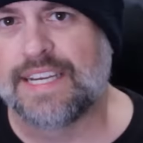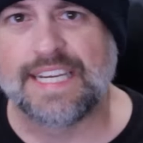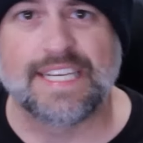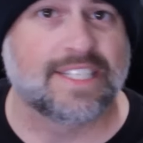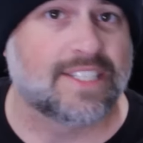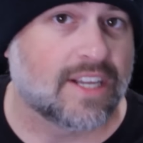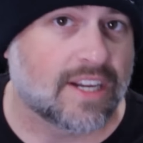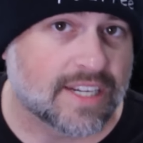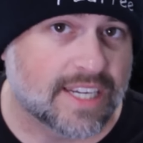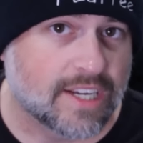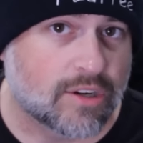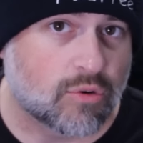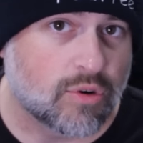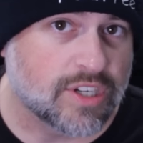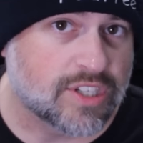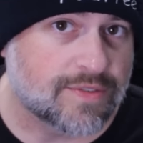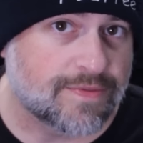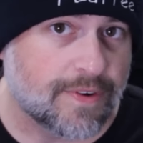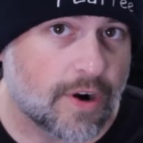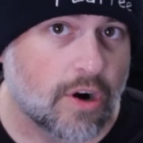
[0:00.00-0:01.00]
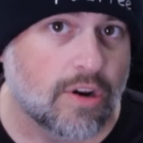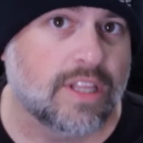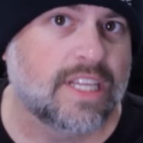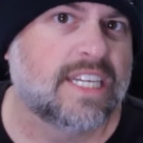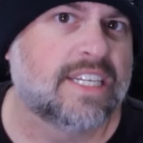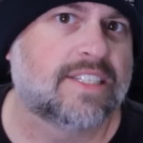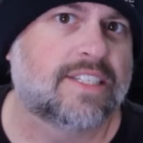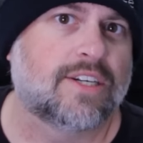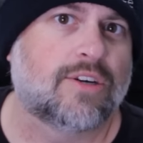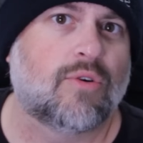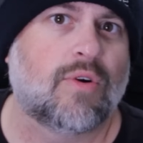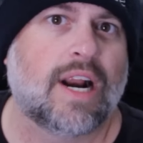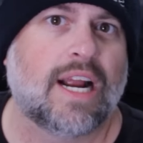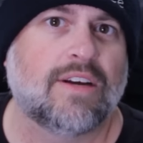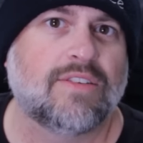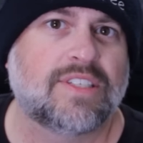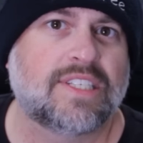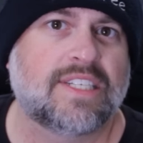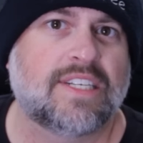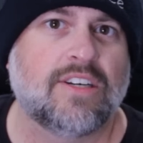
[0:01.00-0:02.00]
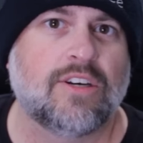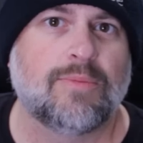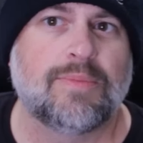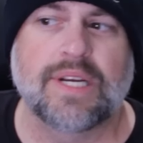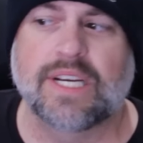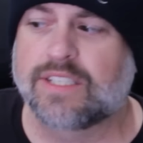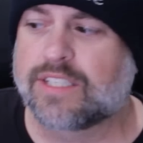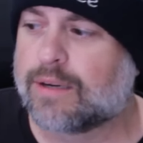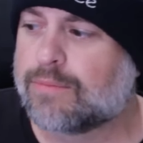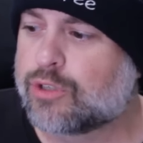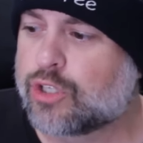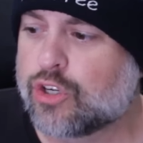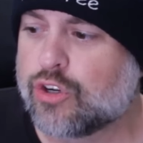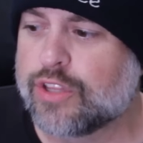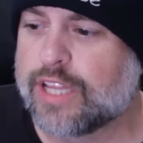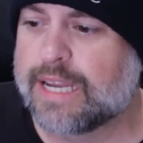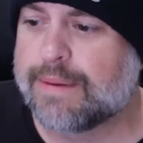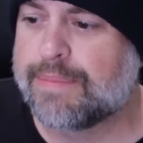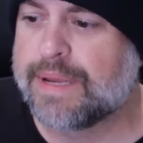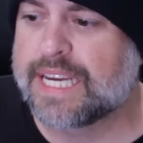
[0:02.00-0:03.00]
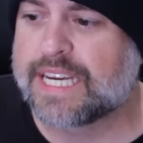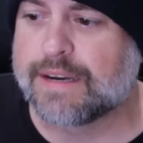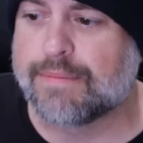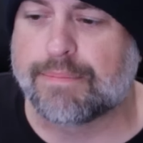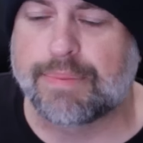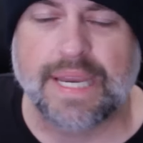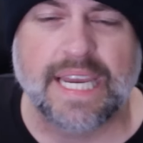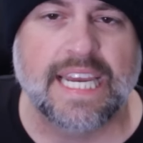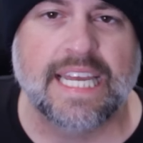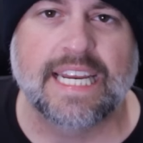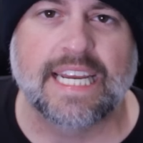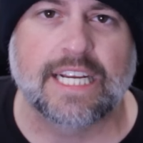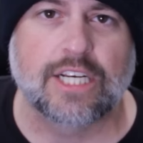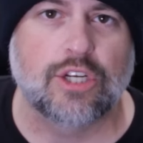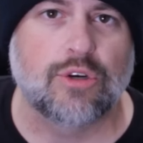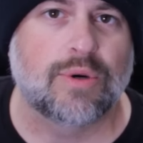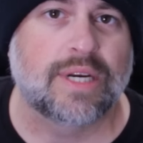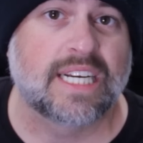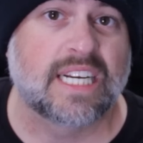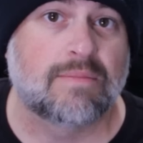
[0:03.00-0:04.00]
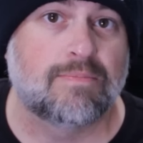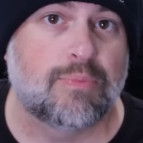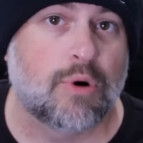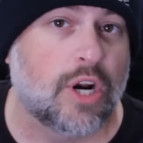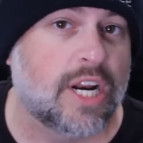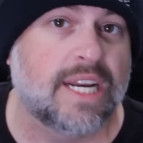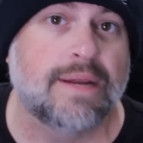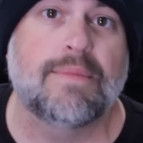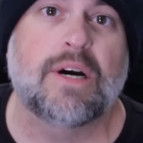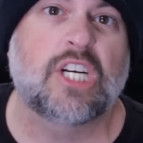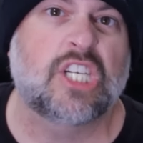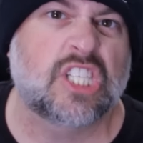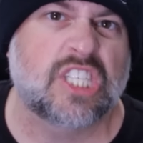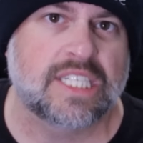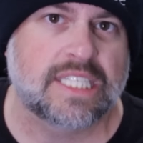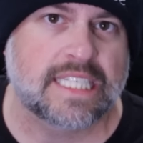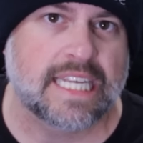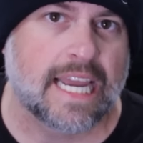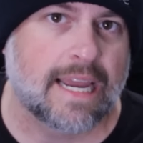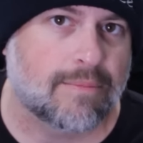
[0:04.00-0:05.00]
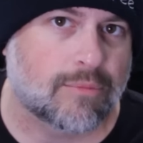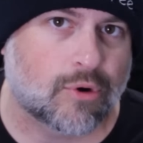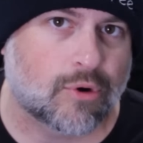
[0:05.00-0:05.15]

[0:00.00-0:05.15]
He's lucky Chris Farley isn't around still because I'm sure they'd be competing doing pretty much the same